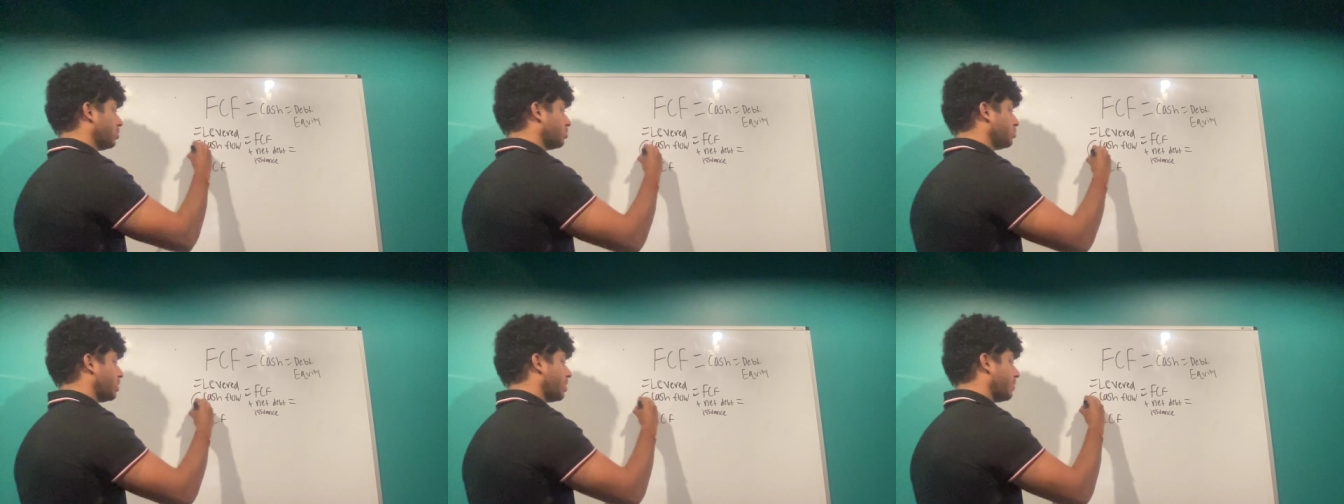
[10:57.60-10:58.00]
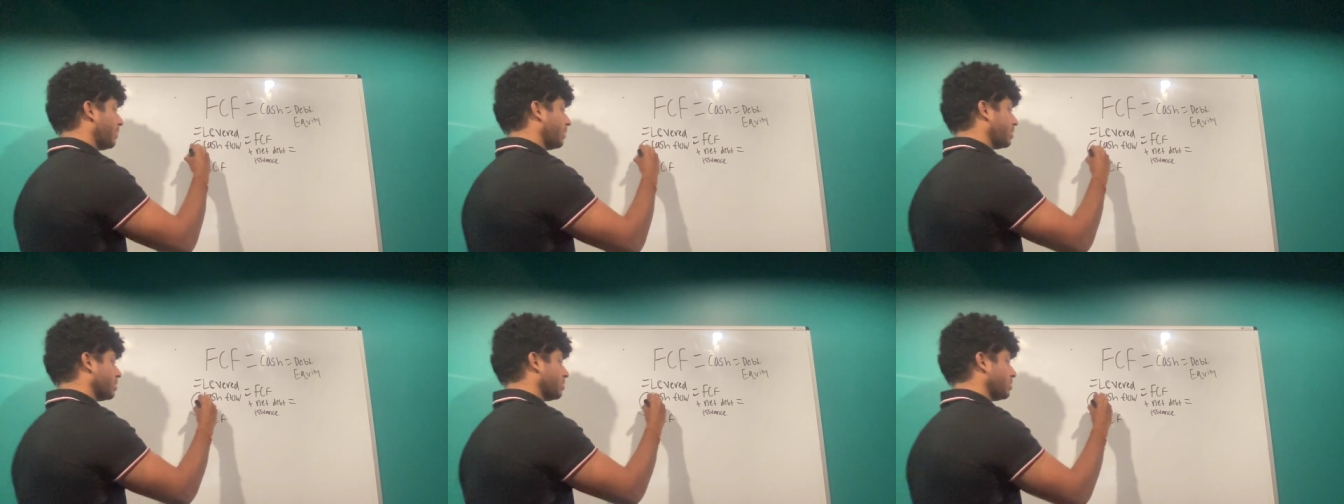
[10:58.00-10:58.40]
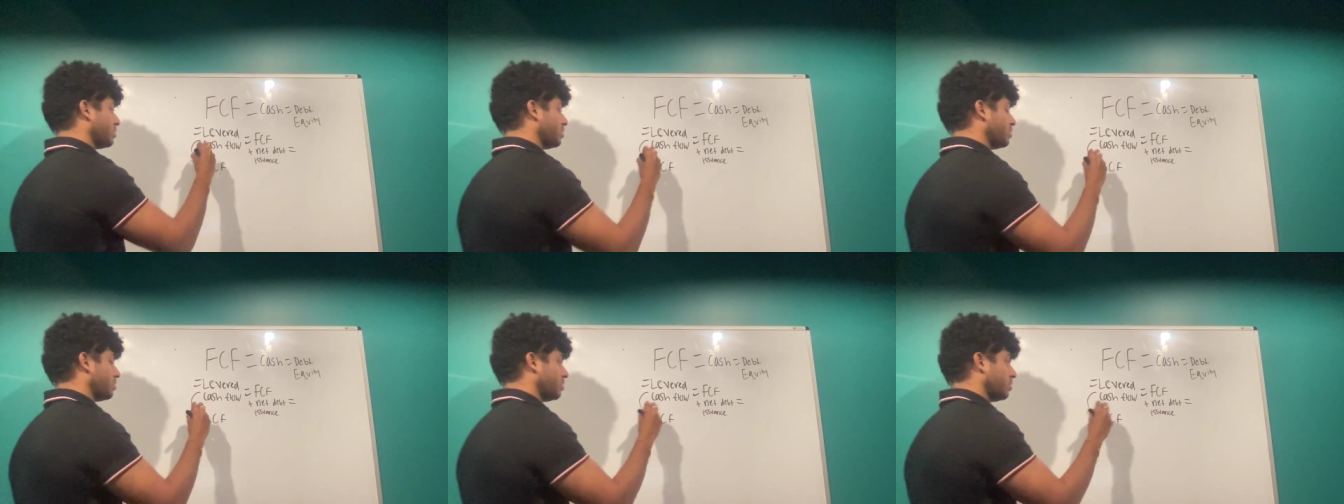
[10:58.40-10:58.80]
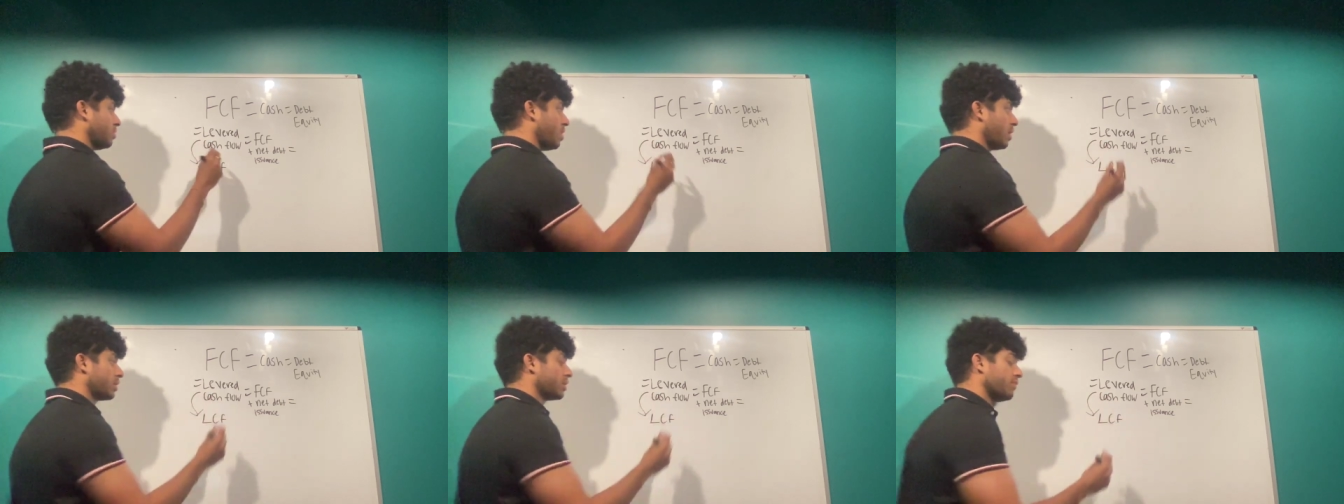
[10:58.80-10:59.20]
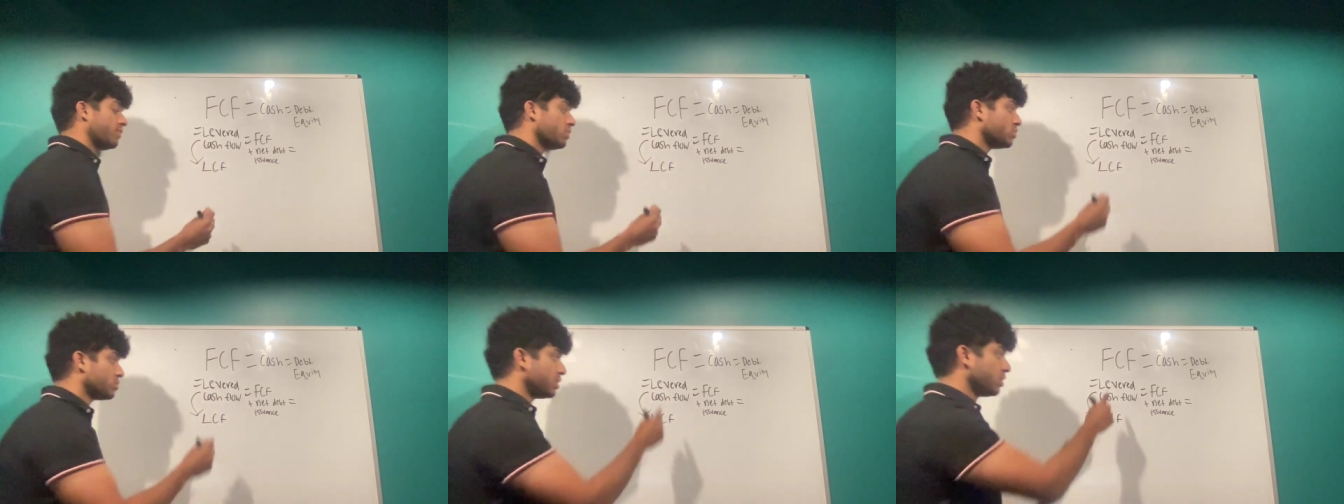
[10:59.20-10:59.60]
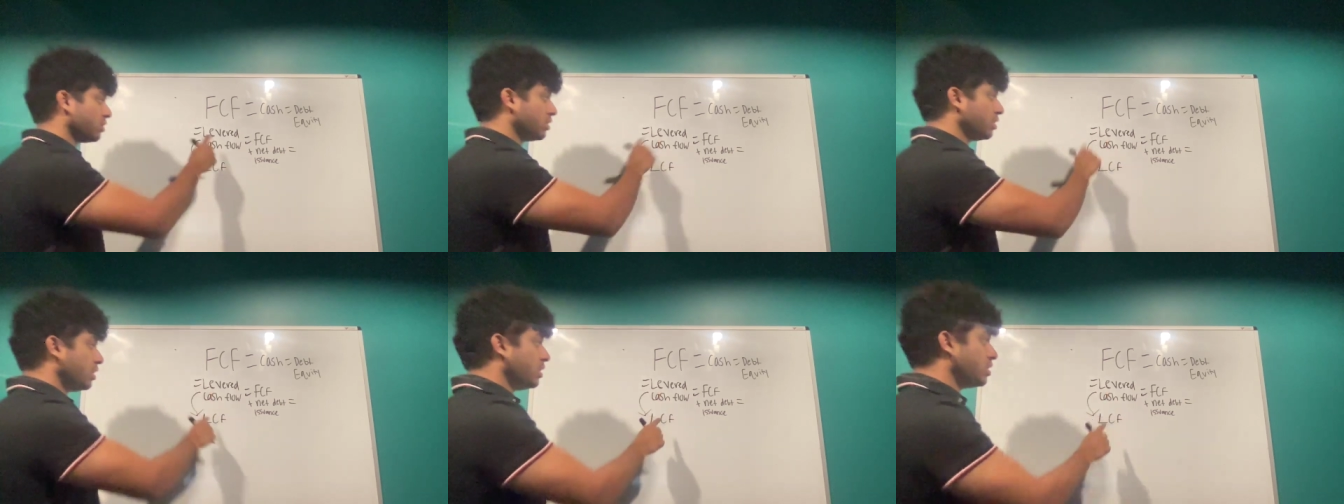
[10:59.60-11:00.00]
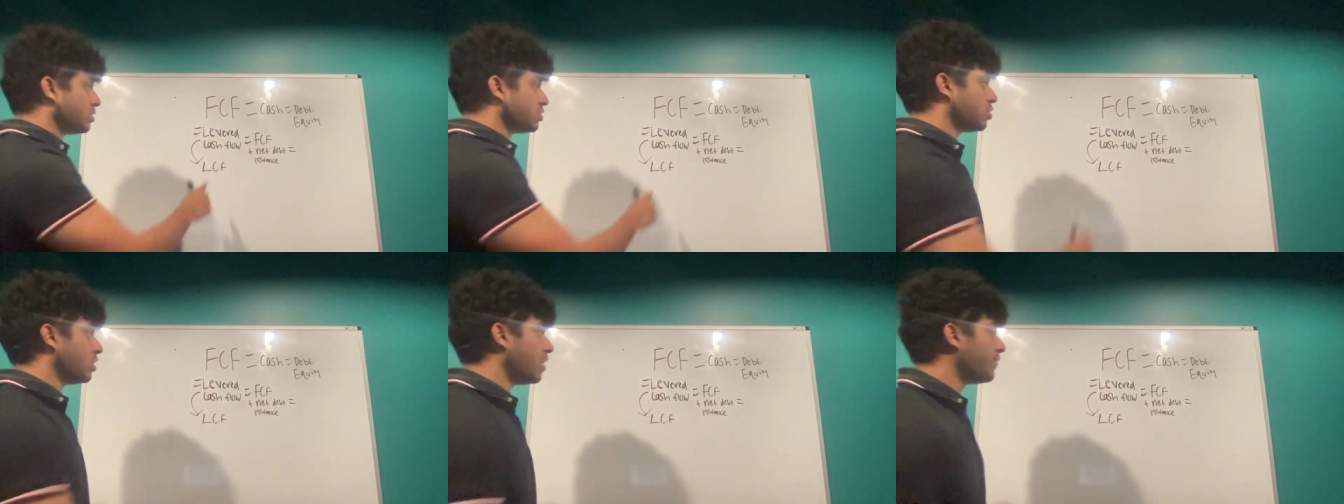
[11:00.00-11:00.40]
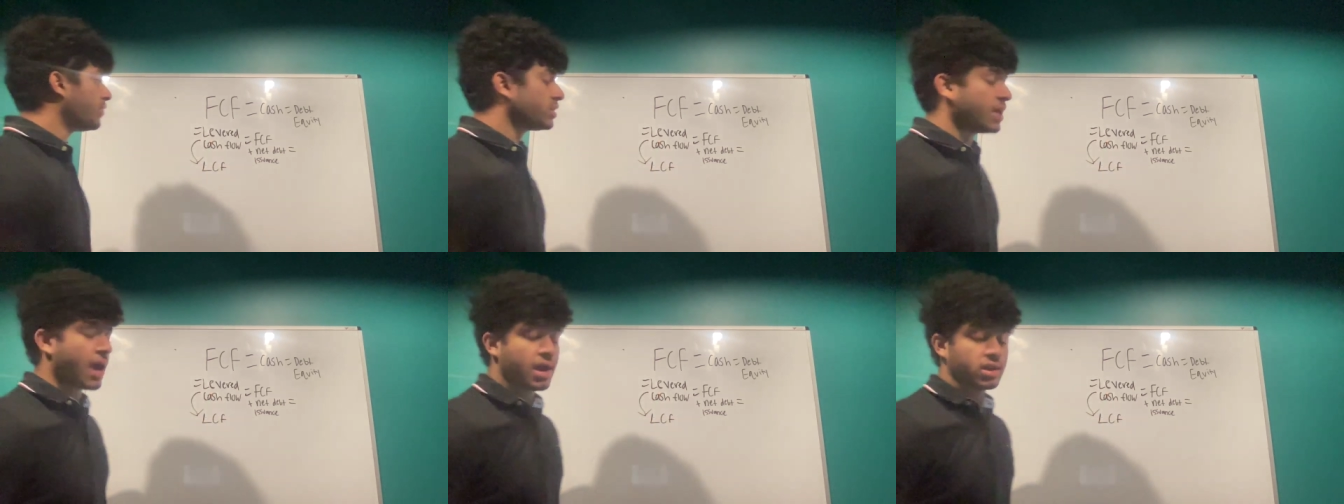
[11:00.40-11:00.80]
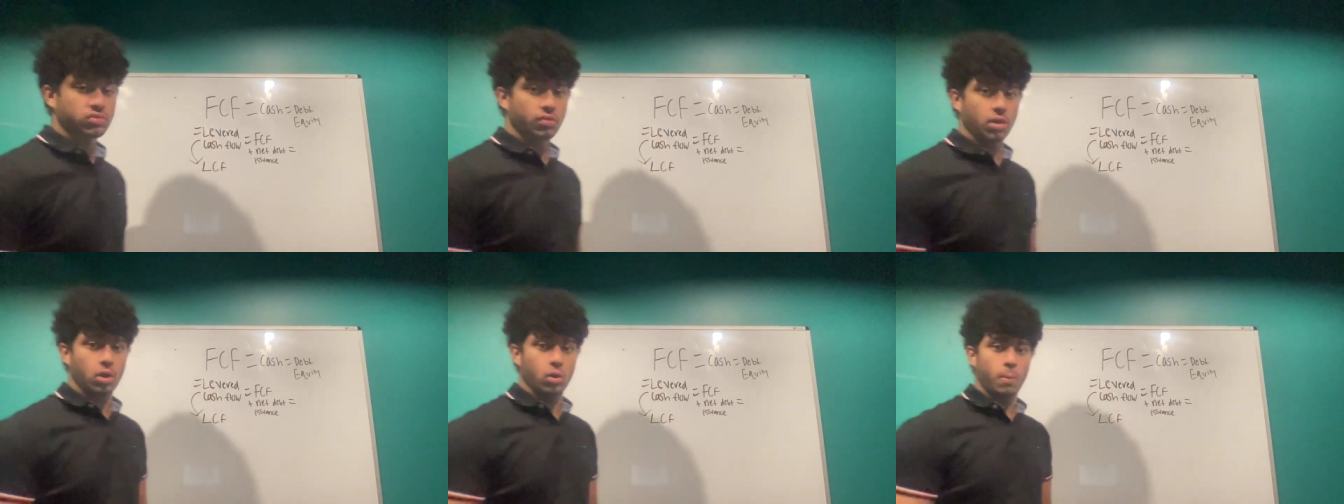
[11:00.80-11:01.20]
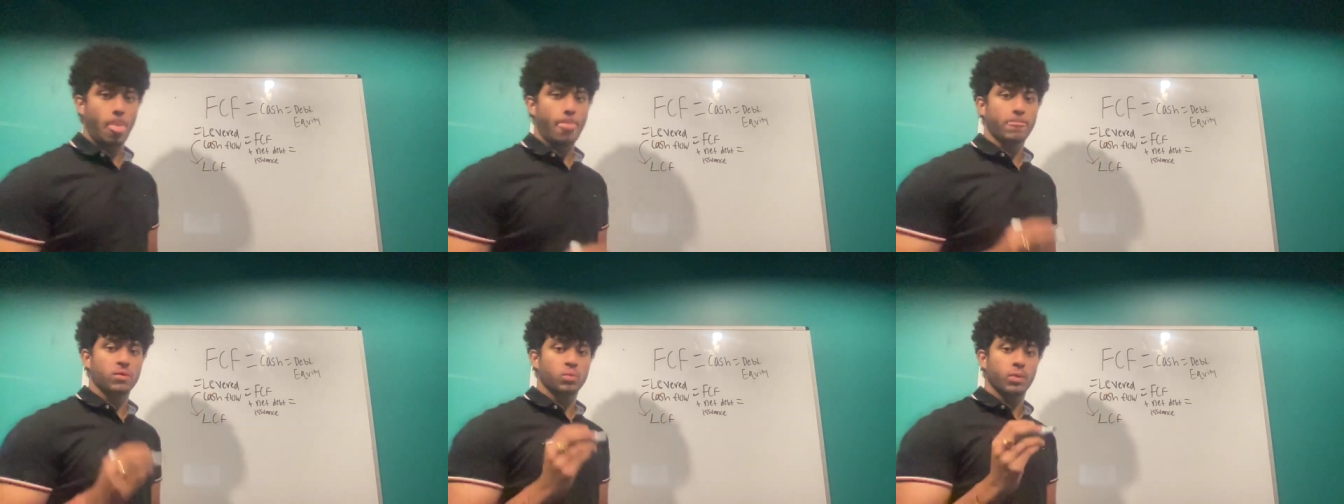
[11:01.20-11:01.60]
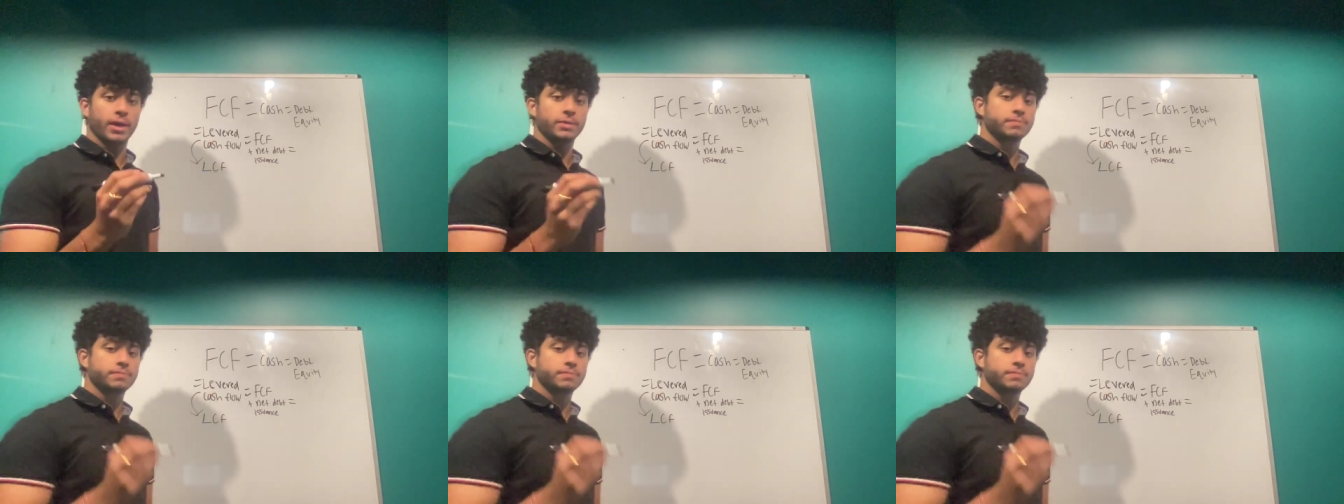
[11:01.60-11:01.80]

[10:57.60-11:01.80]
Try to make this not confusing. So levered cash flow, right?